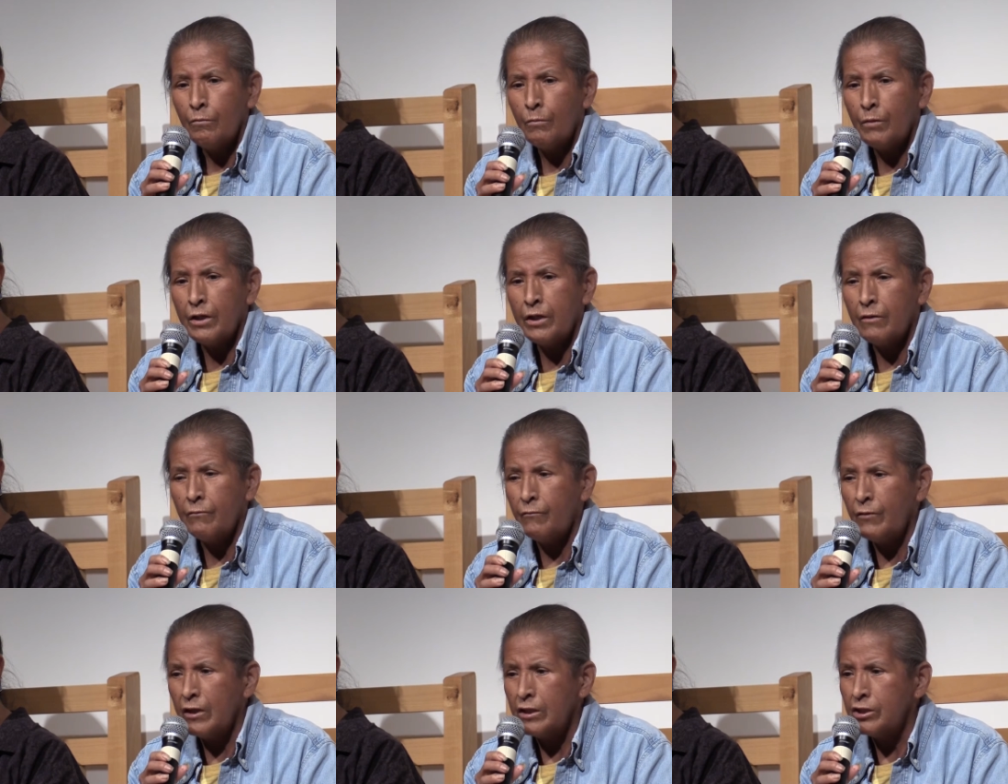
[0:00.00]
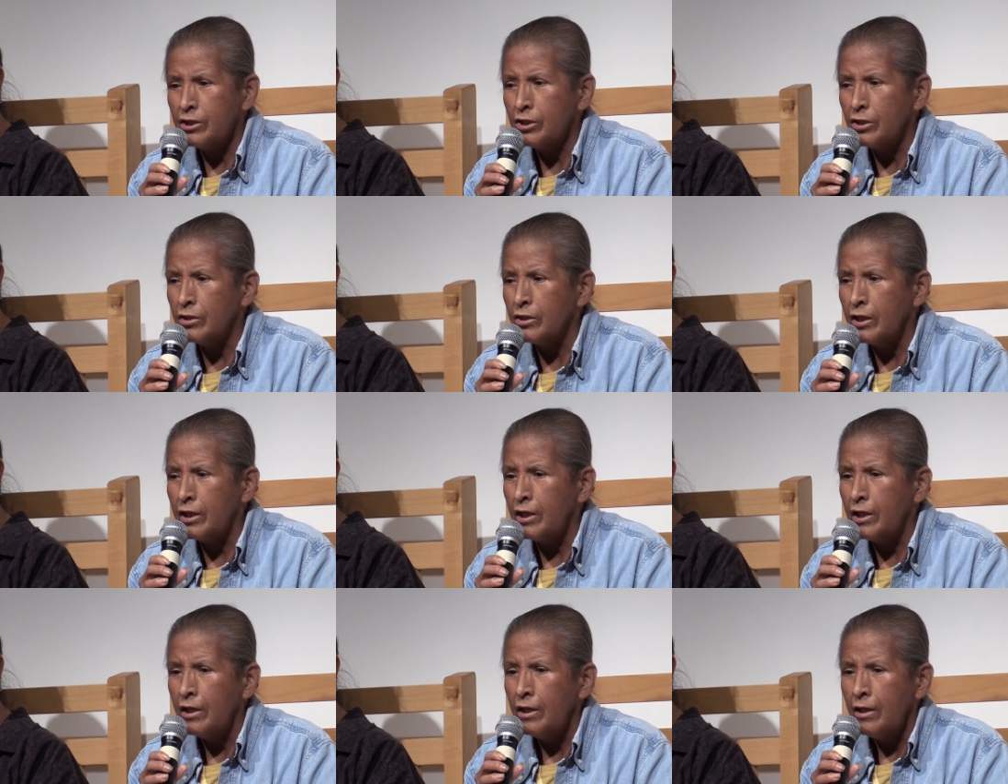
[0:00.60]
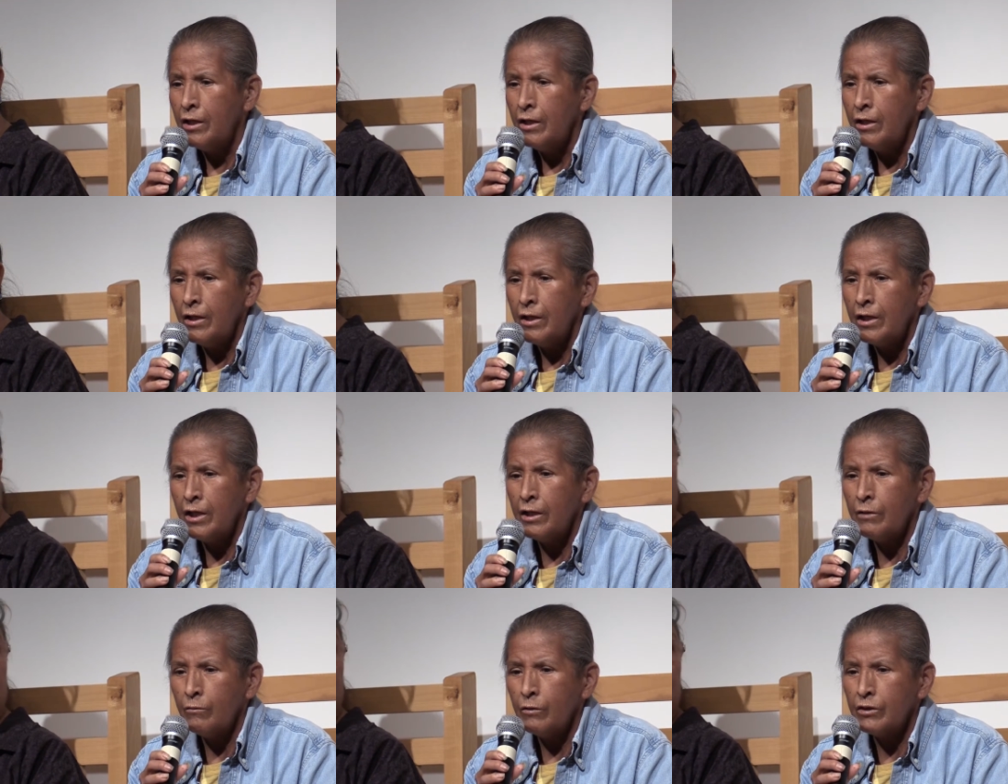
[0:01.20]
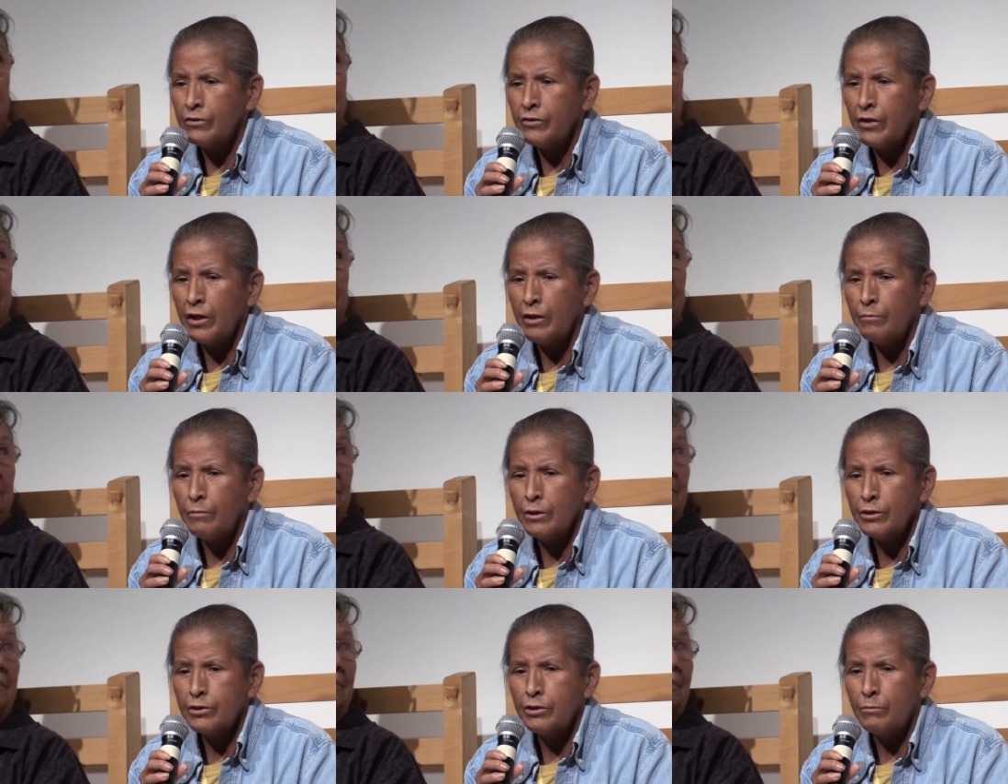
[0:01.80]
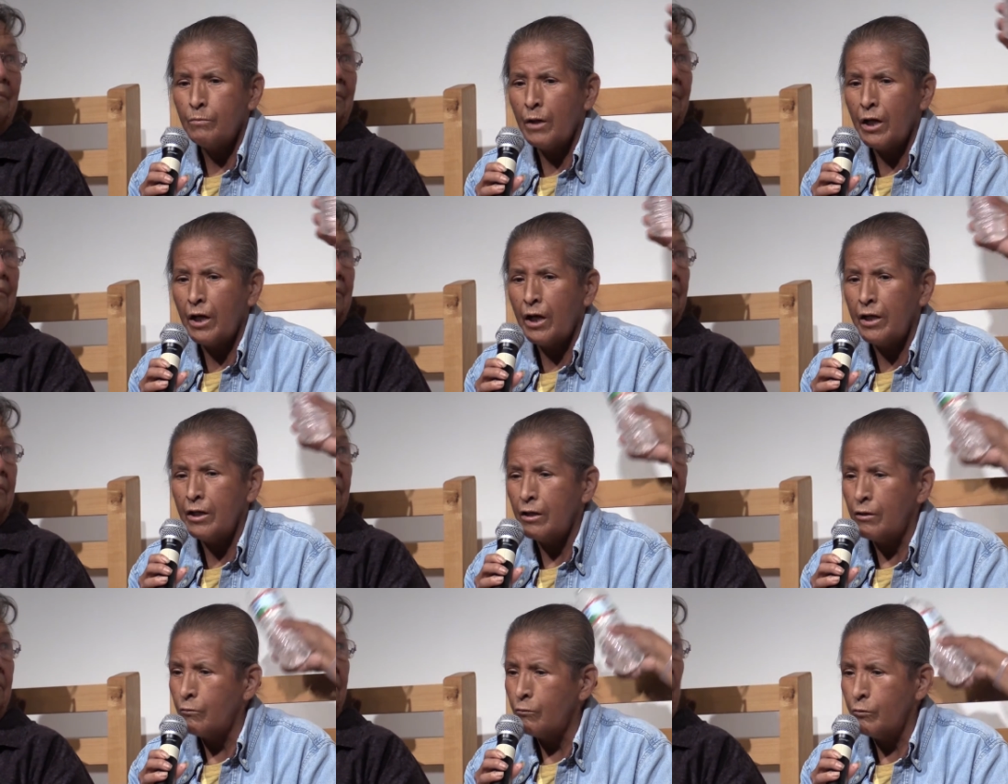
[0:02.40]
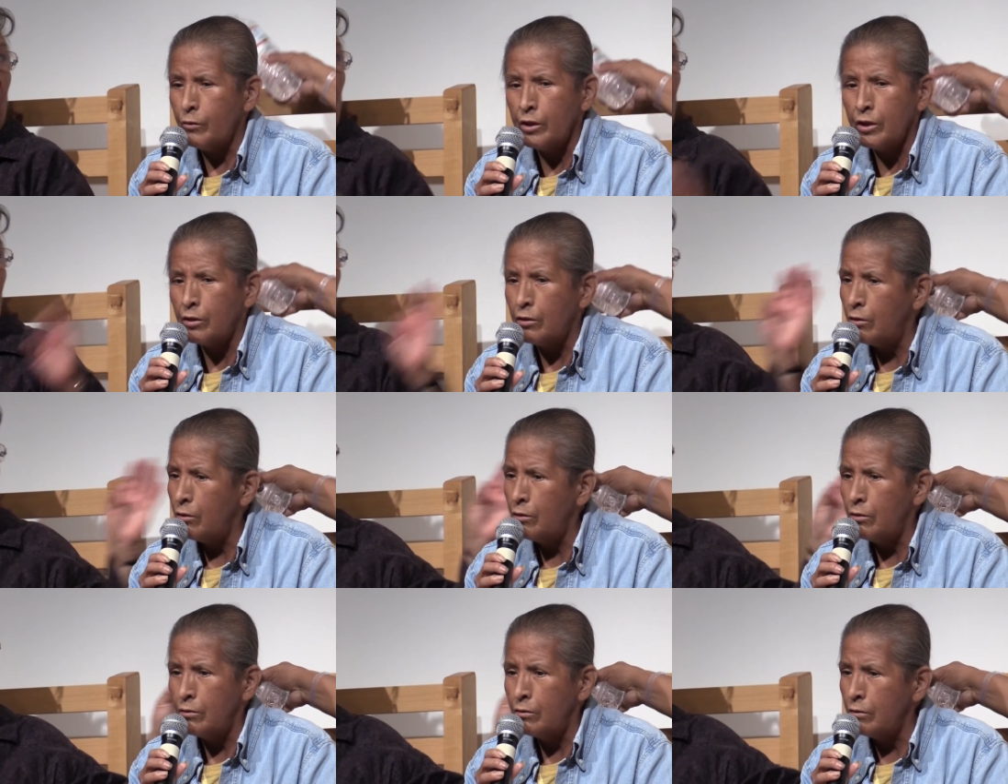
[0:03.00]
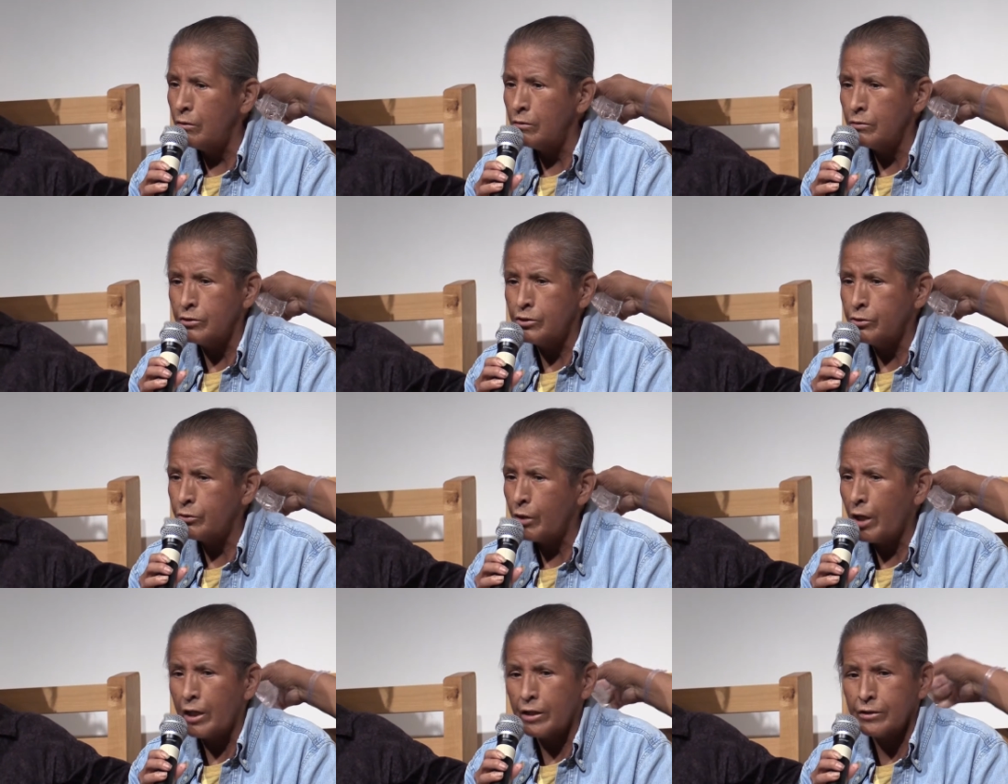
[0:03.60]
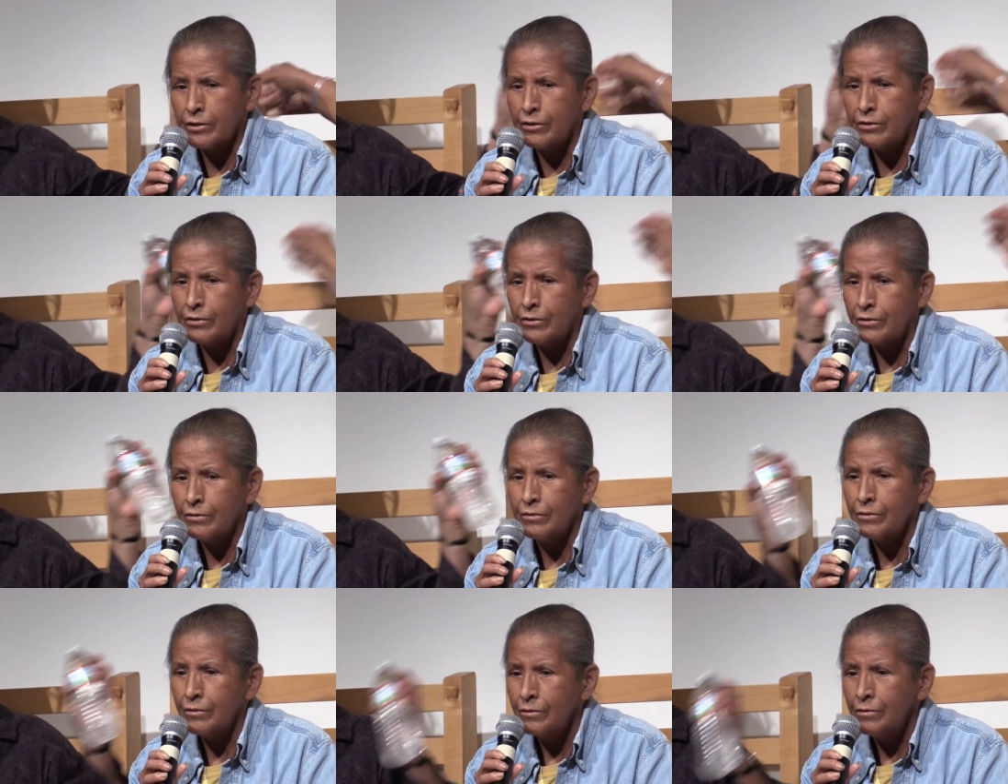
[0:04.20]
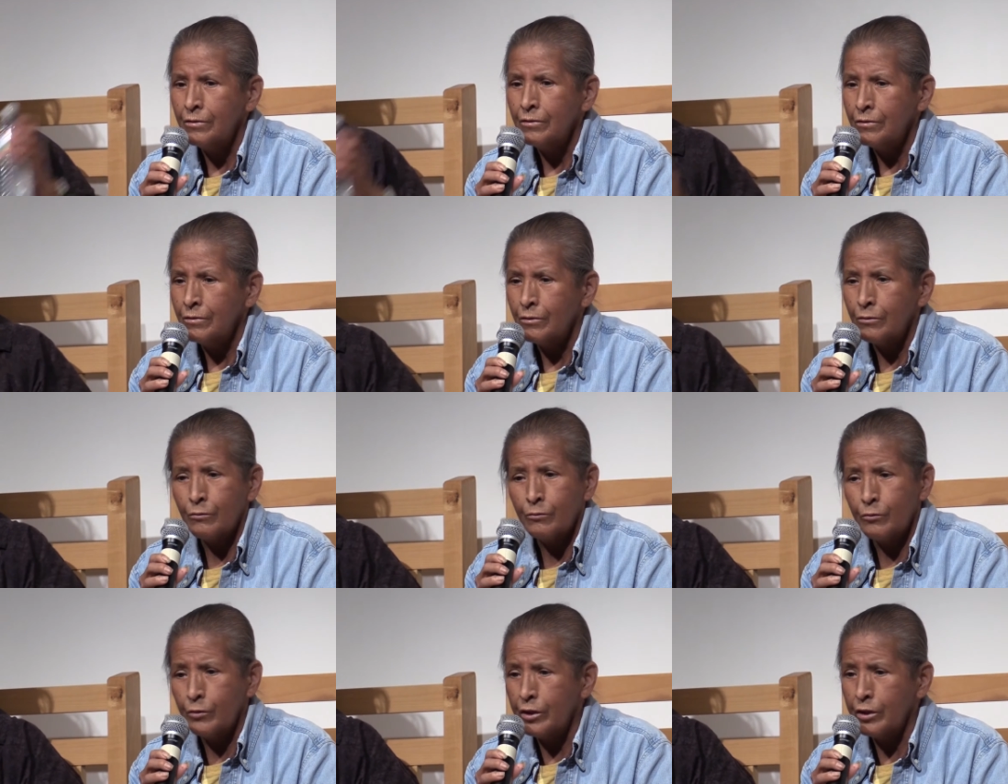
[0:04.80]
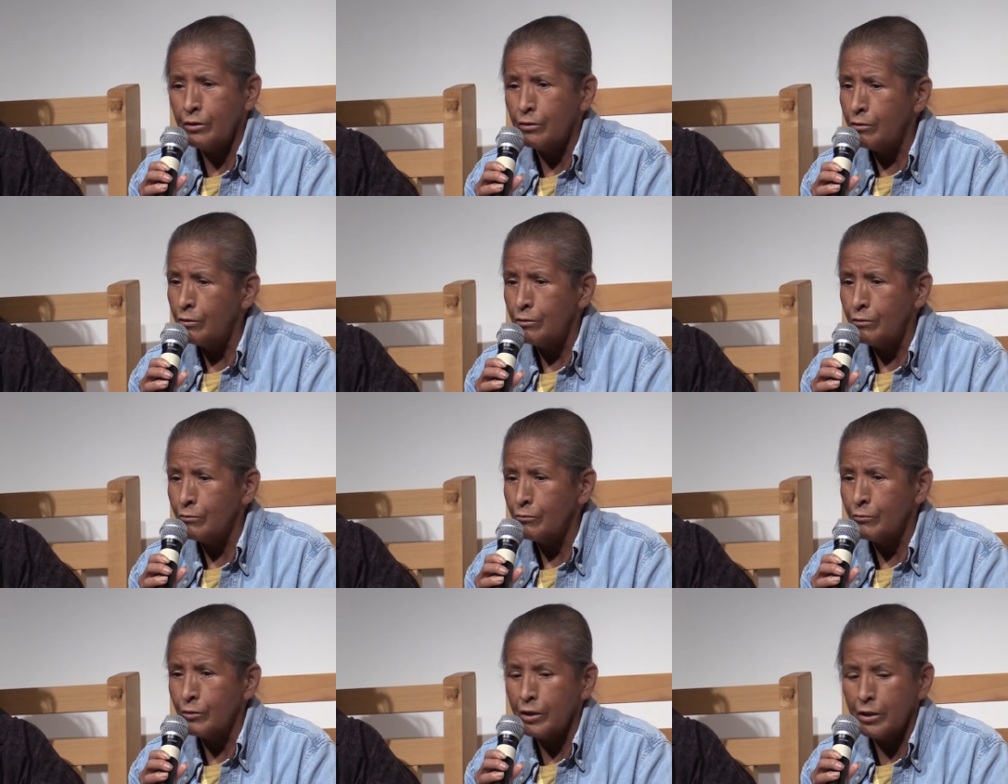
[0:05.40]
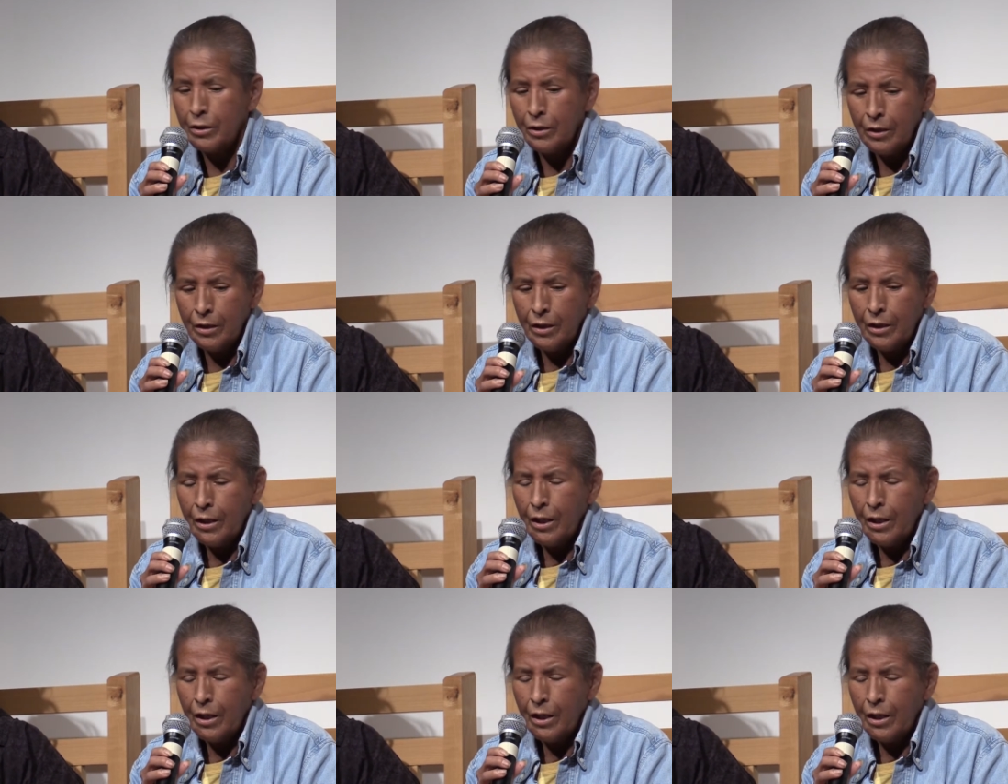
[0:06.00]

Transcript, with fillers: but eventually he was able to buy a real old tractor, a real old one.